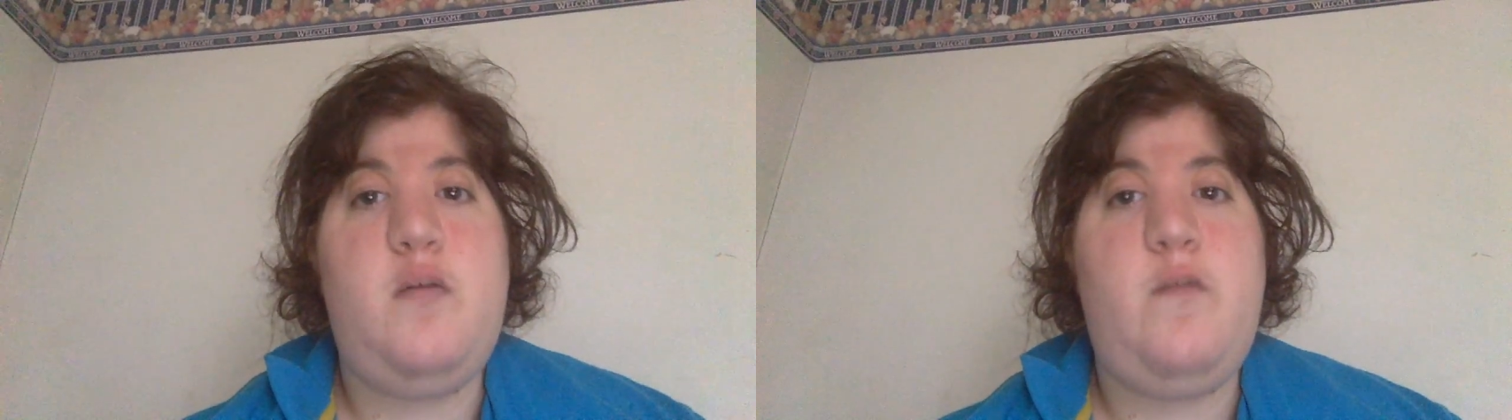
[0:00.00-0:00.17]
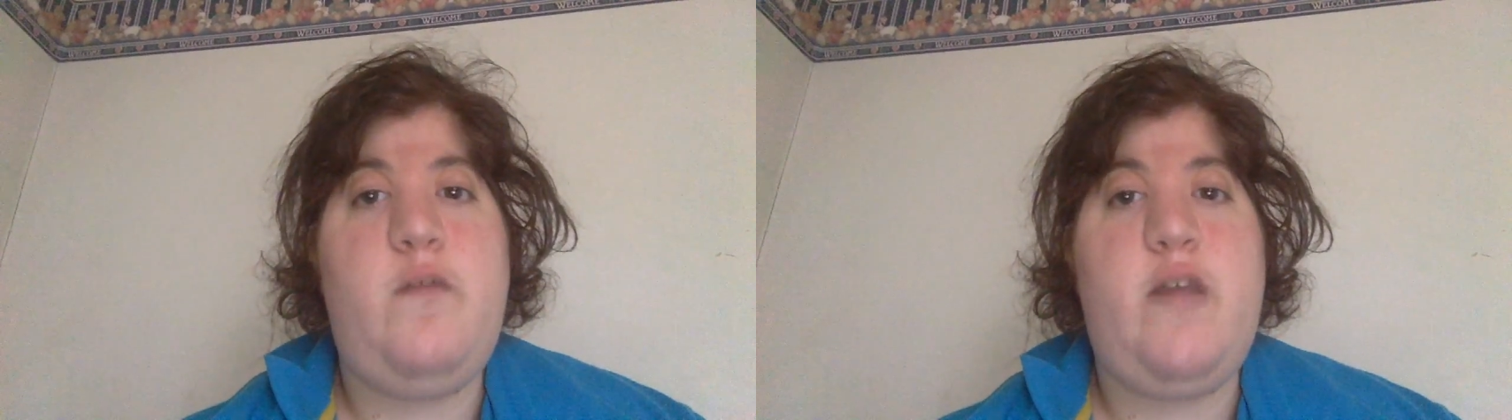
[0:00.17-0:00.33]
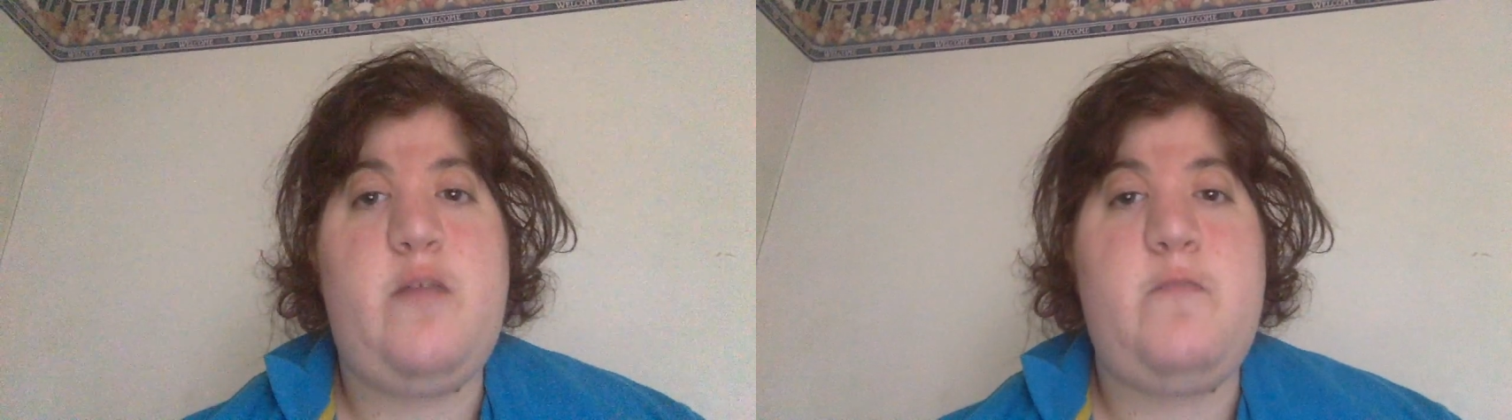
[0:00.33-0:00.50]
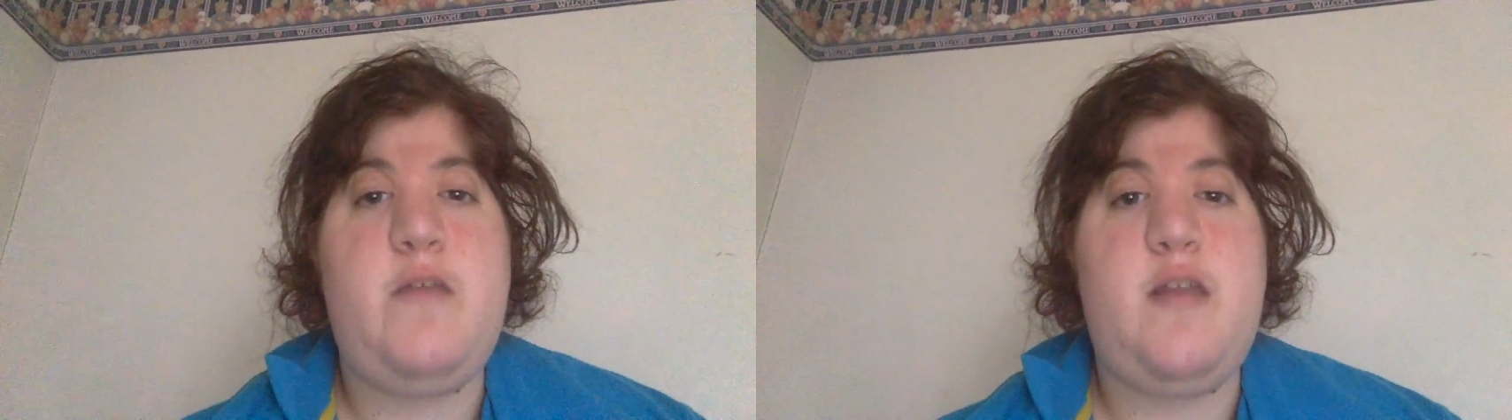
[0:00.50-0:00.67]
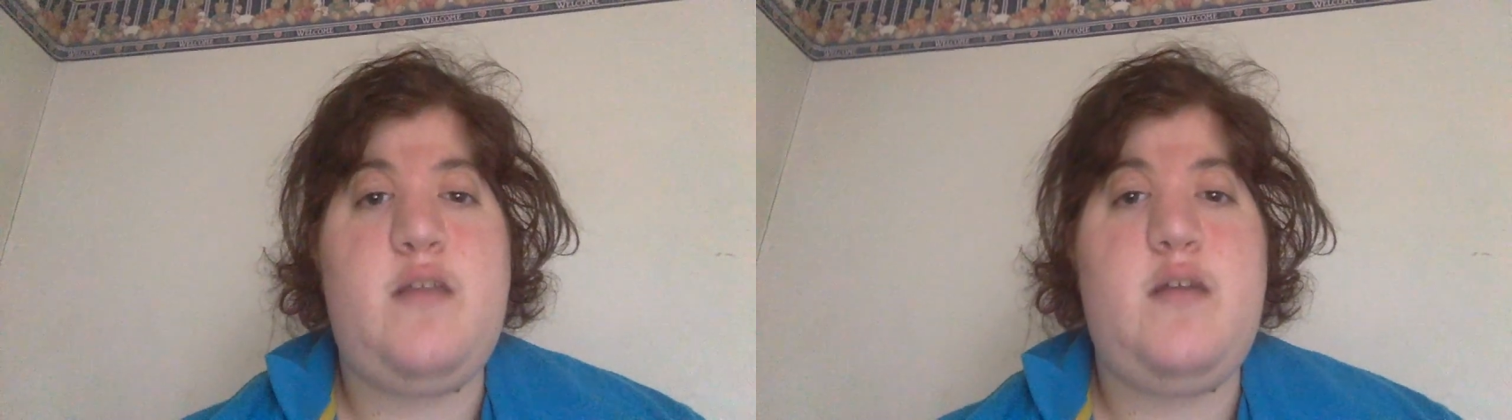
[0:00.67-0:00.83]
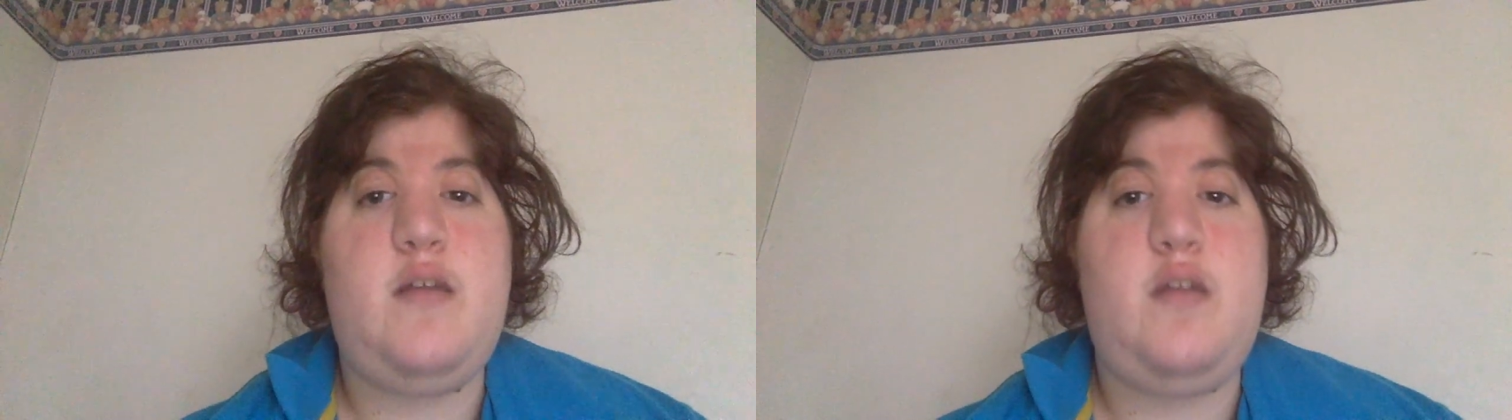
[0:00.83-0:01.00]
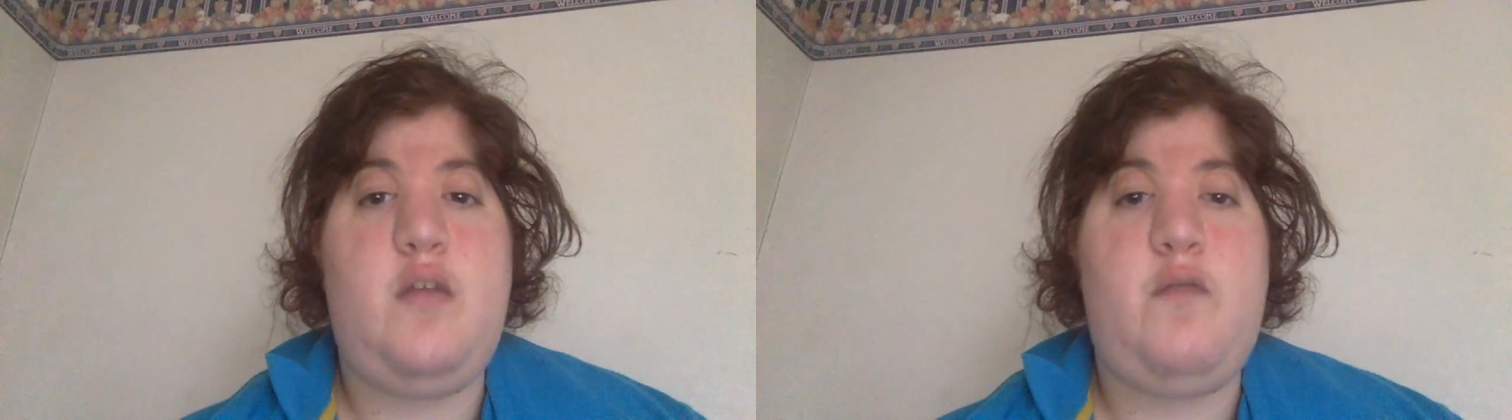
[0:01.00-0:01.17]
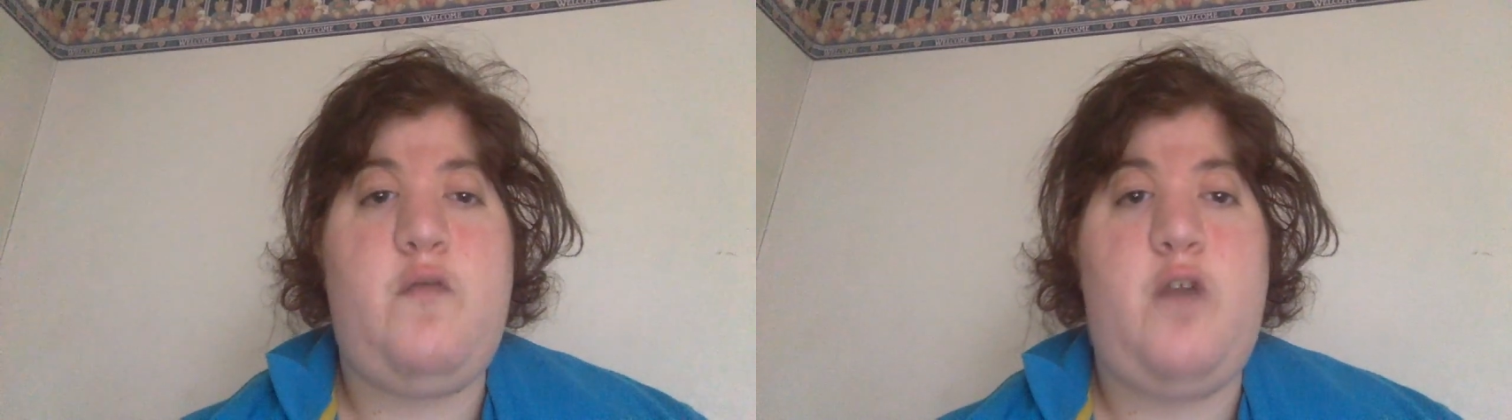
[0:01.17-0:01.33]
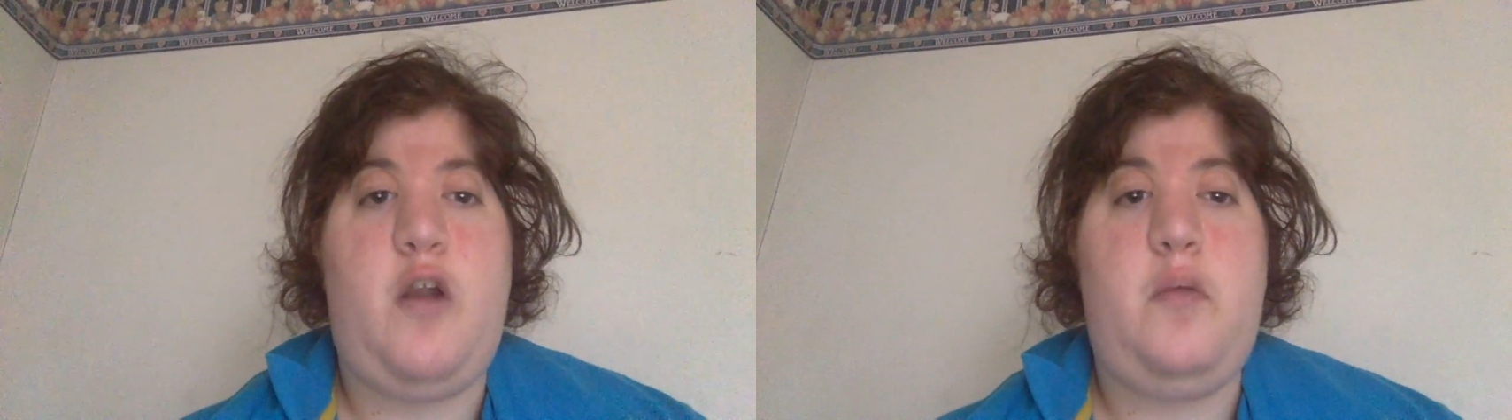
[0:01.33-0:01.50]
like being in the
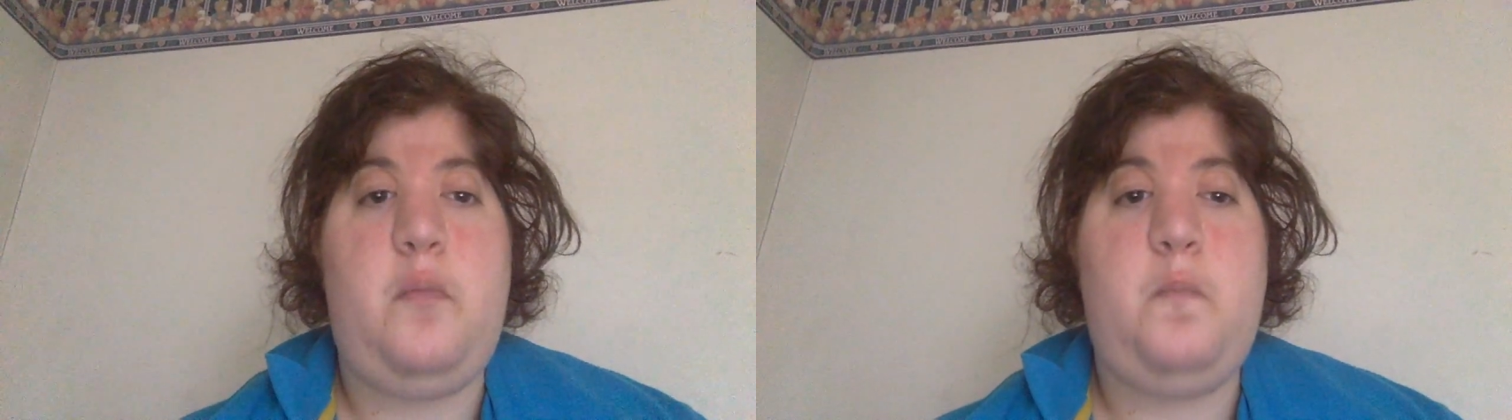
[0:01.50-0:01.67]
front.